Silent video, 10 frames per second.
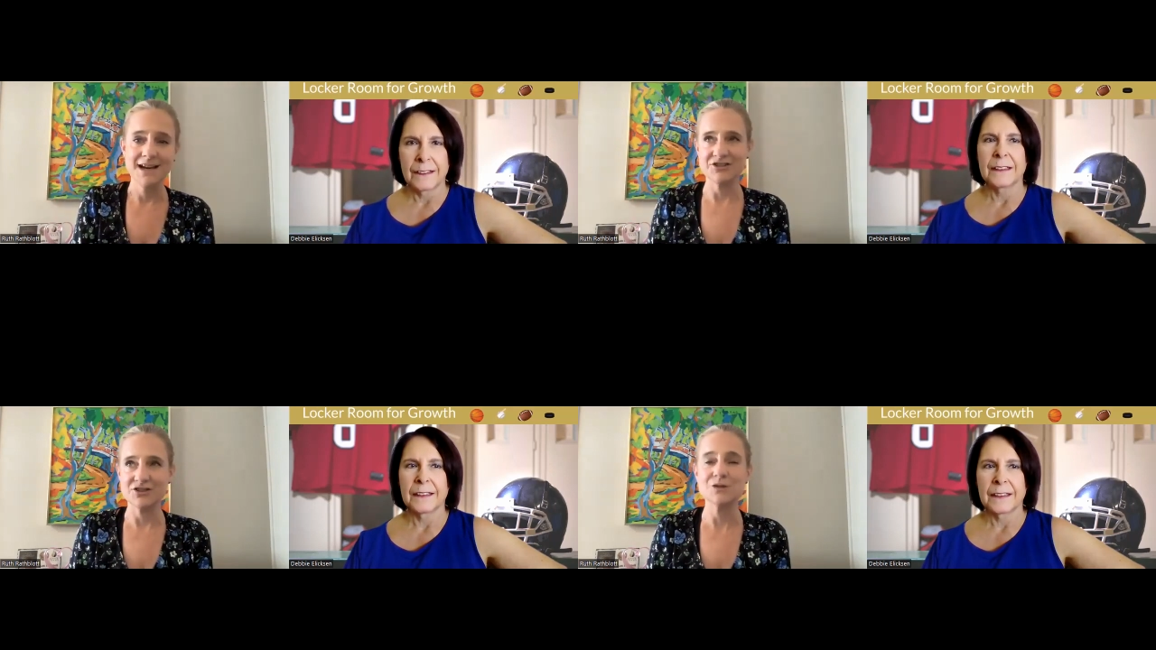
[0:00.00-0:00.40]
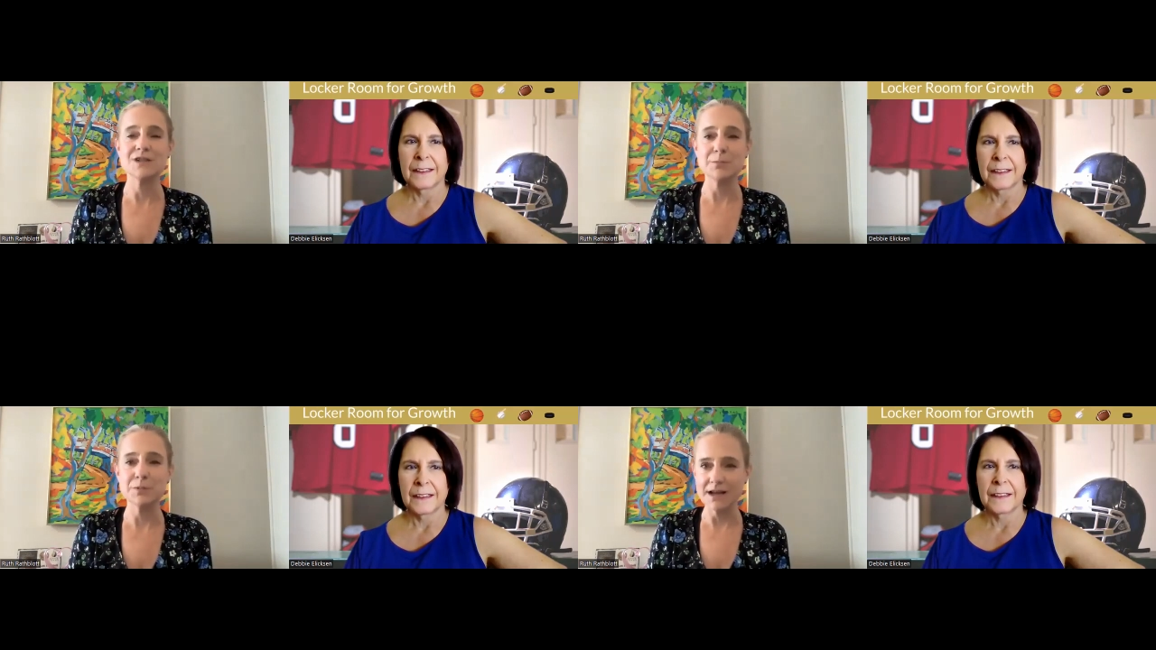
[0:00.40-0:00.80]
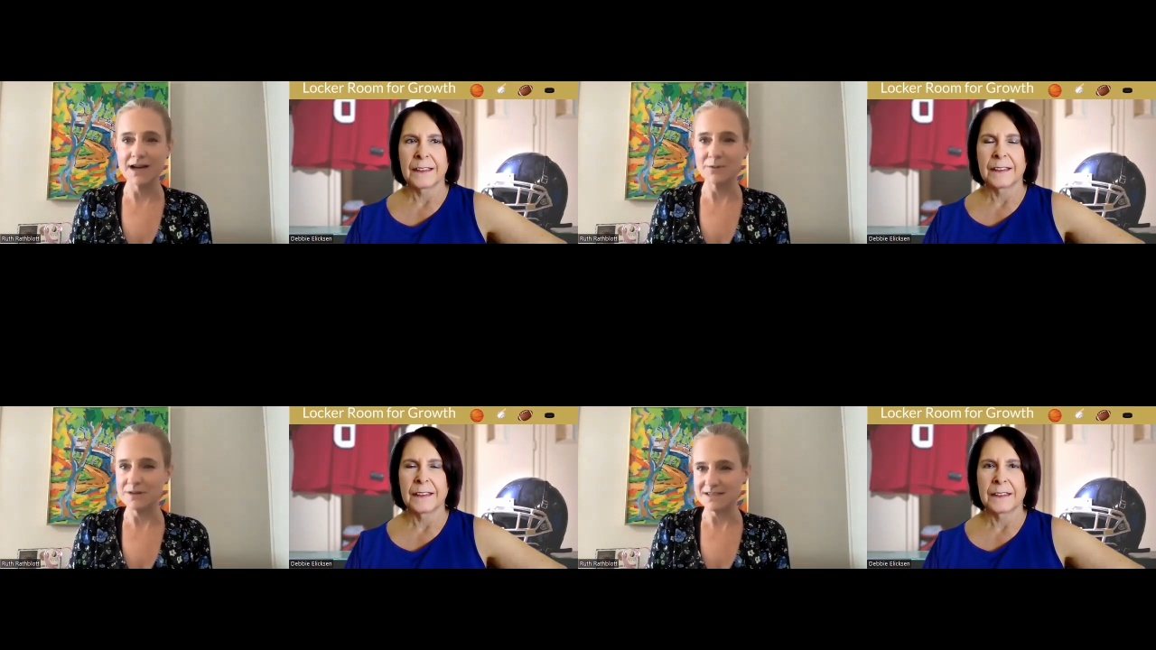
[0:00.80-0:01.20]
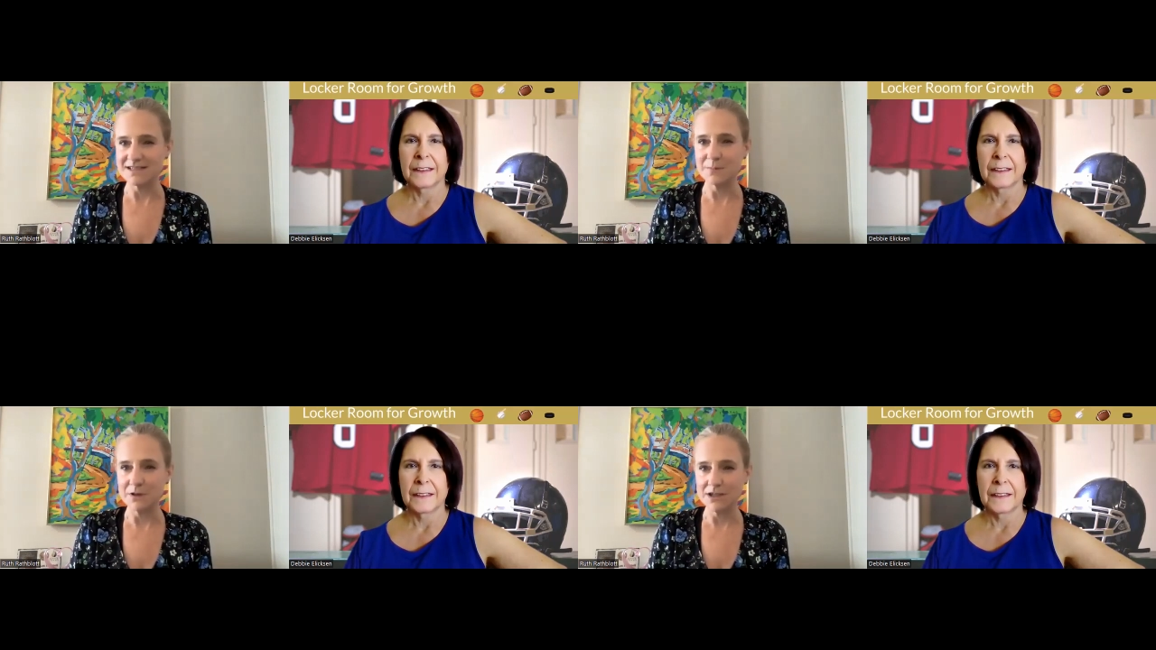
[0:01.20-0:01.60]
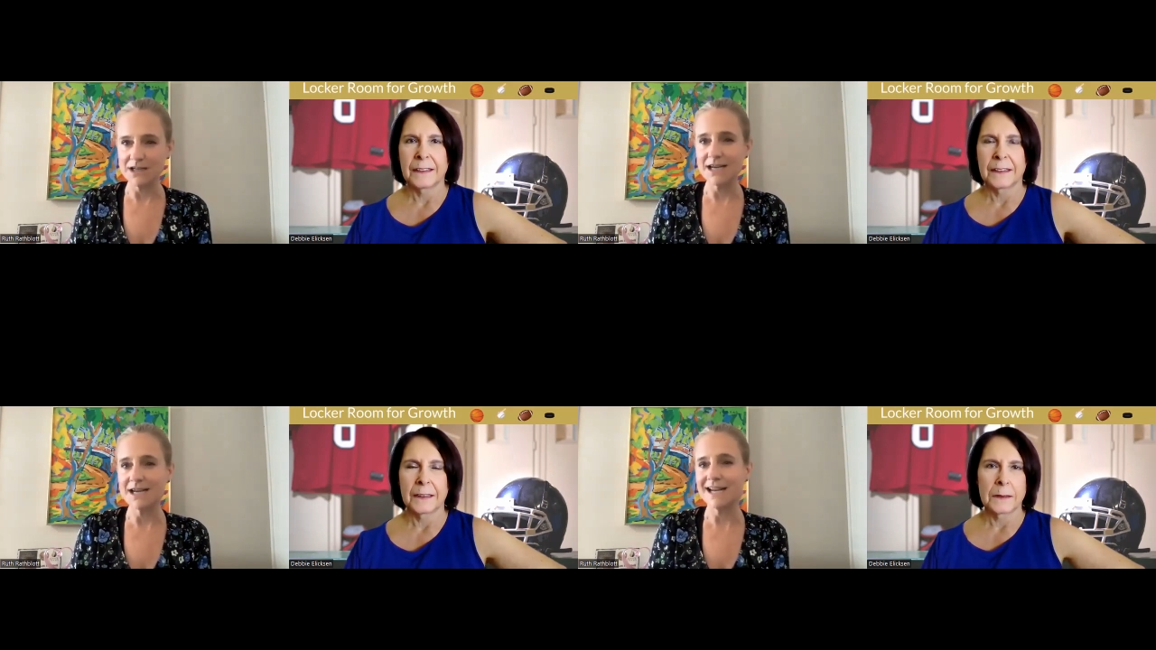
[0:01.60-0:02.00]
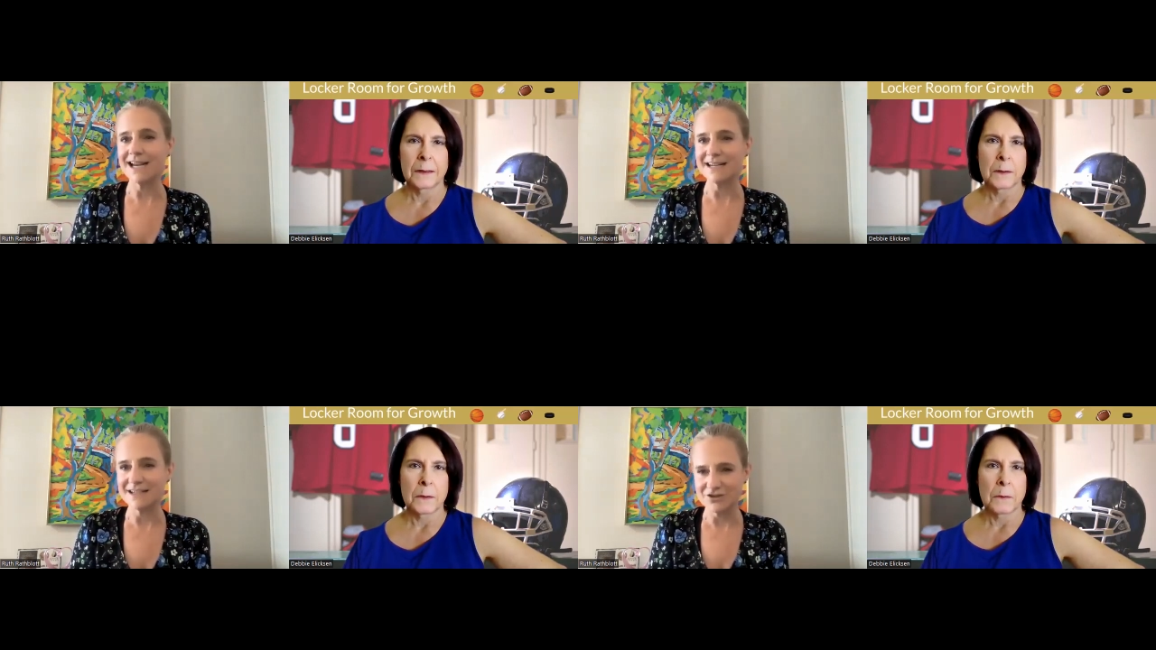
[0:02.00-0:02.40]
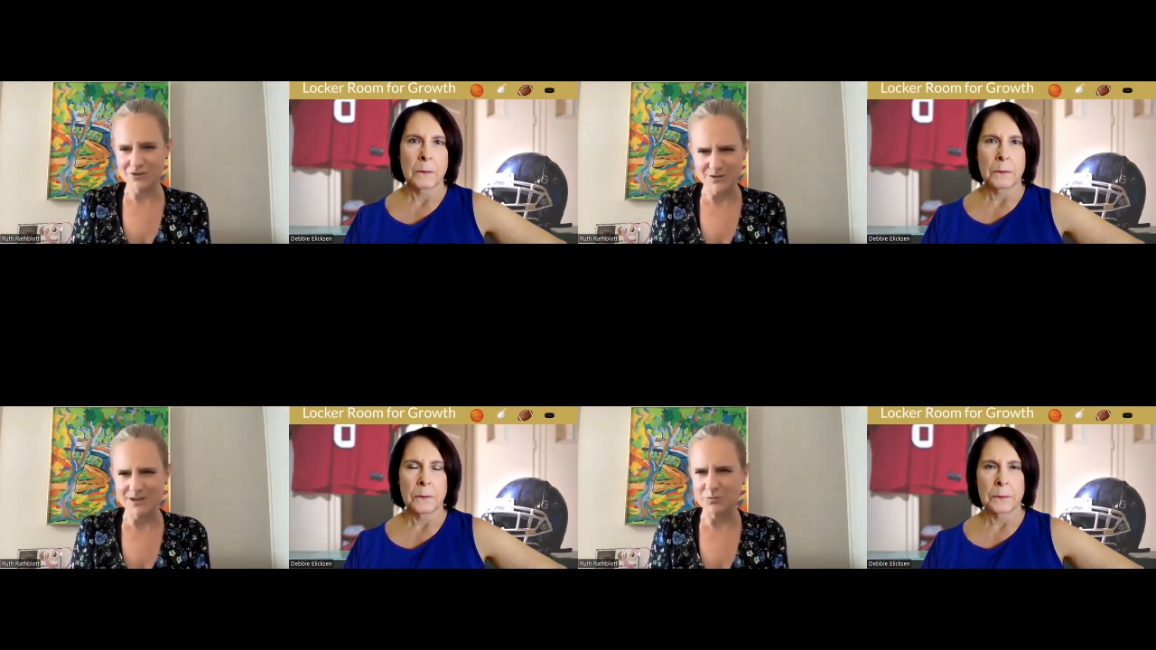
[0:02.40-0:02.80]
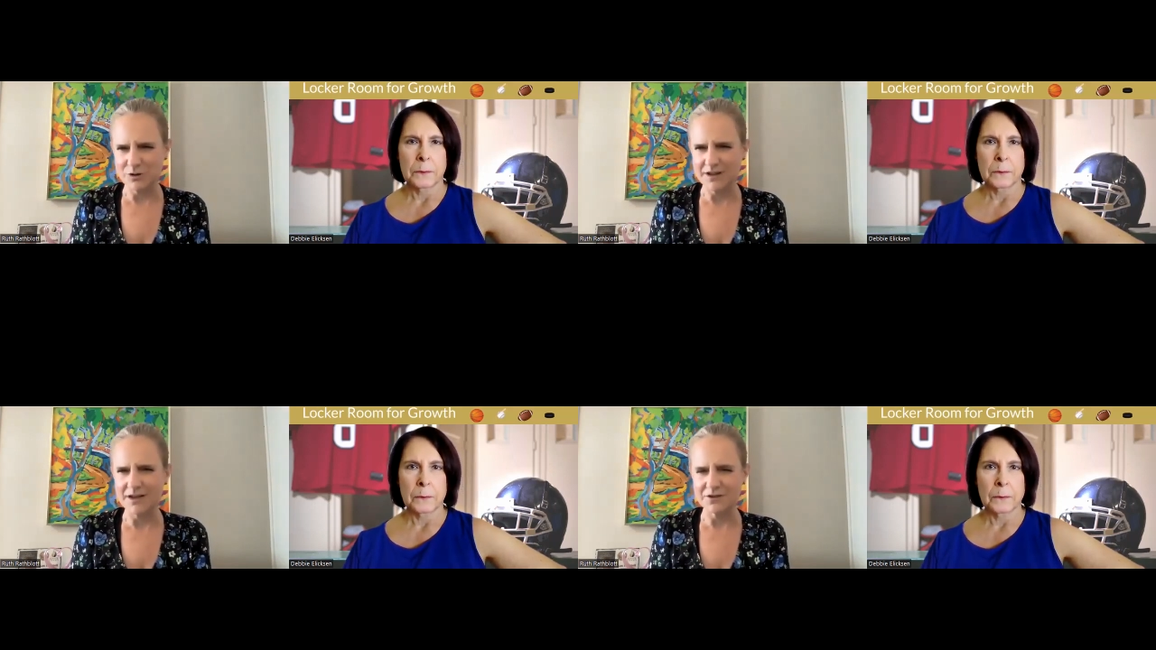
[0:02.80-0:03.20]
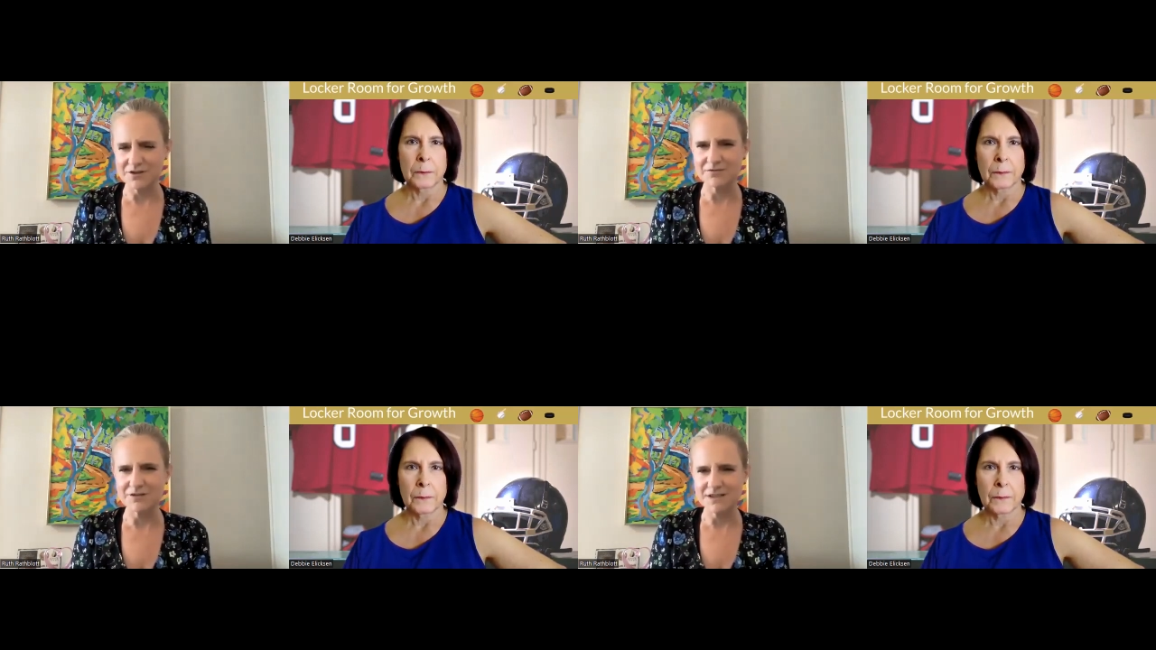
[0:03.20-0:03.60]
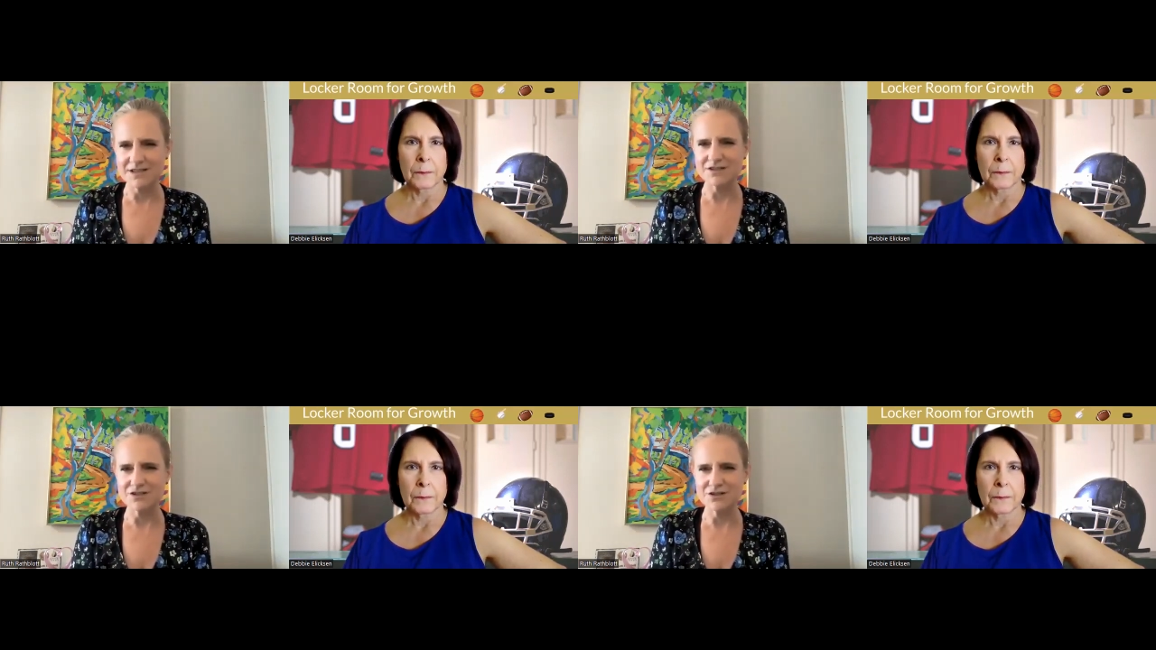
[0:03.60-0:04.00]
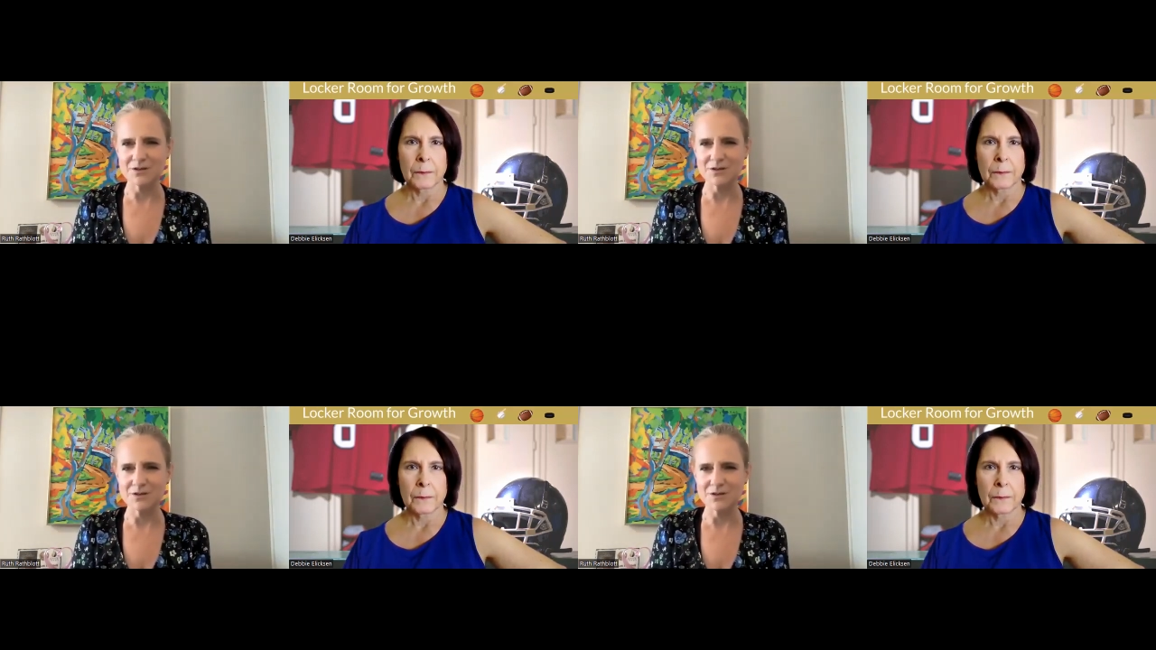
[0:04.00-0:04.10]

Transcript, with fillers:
Speaker 1: it shows up a lot with disability and it shows up with other differences too.